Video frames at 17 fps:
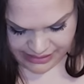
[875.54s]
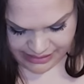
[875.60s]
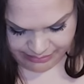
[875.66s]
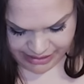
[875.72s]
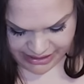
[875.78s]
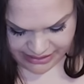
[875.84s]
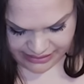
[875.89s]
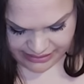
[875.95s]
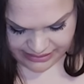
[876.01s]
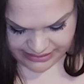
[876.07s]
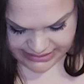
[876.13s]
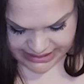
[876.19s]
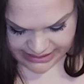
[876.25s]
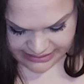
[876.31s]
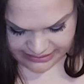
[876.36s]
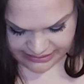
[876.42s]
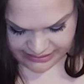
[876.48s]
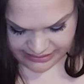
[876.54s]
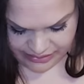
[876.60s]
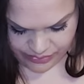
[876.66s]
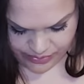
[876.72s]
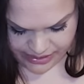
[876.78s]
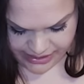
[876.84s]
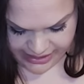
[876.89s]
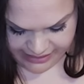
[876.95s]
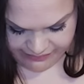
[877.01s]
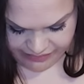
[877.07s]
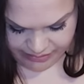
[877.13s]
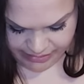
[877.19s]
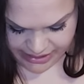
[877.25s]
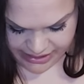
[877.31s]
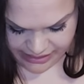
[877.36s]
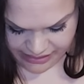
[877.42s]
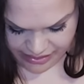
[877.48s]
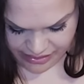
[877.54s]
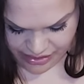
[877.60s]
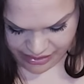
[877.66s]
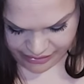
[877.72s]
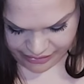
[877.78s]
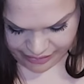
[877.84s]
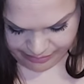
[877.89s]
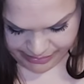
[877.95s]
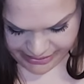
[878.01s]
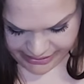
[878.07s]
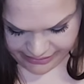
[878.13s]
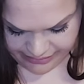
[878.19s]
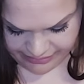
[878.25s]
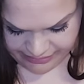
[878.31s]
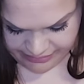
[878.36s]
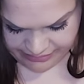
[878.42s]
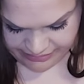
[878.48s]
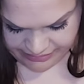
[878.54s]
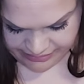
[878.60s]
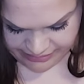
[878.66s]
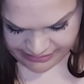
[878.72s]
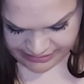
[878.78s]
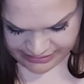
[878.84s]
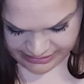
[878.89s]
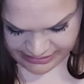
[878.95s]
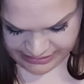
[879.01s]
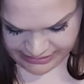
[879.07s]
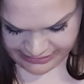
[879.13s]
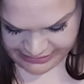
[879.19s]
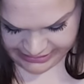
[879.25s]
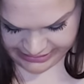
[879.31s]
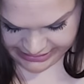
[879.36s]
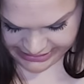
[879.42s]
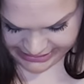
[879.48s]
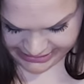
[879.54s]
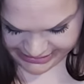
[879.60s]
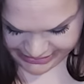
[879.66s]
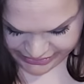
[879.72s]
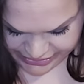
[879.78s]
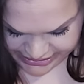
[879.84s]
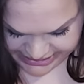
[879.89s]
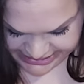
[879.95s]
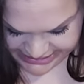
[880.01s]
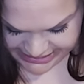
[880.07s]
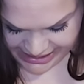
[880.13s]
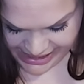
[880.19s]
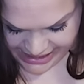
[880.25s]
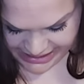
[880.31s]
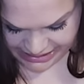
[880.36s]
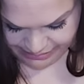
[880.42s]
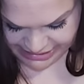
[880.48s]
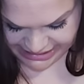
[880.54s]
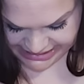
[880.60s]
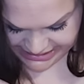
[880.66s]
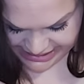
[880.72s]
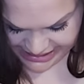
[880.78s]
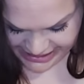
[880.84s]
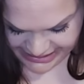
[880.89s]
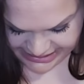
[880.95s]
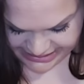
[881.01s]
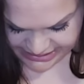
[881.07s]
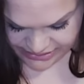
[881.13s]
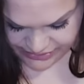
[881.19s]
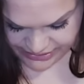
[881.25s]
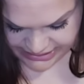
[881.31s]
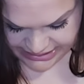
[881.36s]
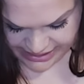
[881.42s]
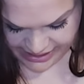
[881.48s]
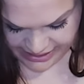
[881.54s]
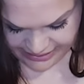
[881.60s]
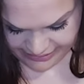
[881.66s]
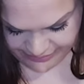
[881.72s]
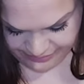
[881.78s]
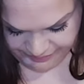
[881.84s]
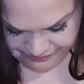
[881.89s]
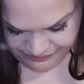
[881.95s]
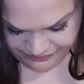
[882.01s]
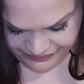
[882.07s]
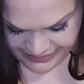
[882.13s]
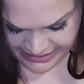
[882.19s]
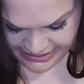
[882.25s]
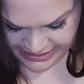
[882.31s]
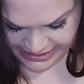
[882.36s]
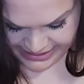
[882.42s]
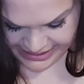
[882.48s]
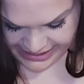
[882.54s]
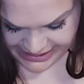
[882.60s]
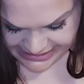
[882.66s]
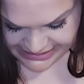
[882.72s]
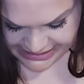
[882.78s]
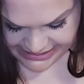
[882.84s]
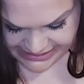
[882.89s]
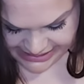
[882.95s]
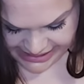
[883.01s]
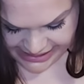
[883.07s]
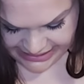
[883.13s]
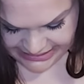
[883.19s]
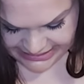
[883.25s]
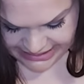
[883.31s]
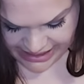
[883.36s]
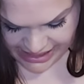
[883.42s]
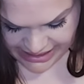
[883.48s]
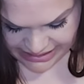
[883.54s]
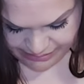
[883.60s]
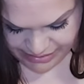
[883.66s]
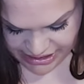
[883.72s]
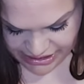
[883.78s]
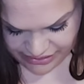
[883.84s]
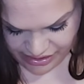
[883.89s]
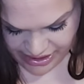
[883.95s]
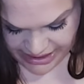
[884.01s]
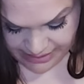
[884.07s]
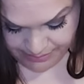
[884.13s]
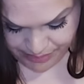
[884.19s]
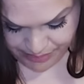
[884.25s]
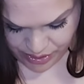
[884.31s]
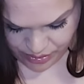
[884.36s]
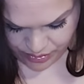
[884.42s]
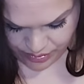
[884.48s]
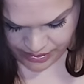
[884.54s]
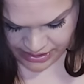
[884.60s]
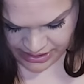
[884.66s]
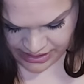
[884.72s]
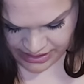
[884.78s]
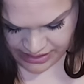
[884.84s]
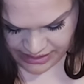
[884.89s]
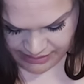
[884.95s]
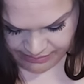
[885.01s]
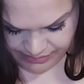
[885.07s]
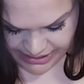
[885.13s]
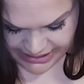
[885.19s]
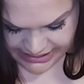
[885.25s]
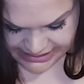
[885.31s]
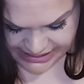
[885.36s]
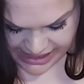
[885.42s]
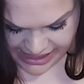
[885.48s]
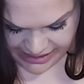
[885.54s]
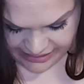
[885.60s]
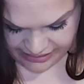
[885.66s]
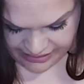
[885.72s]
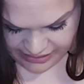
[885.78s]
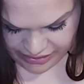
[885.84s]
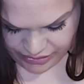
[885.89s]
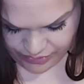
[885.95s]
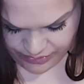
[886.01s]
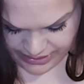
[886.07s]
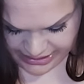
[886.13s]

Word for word: I mean, technically you want to have them a little longer, but... And you just tie them as tight as you can tie them. As I said, tie them in a, in a bow because then you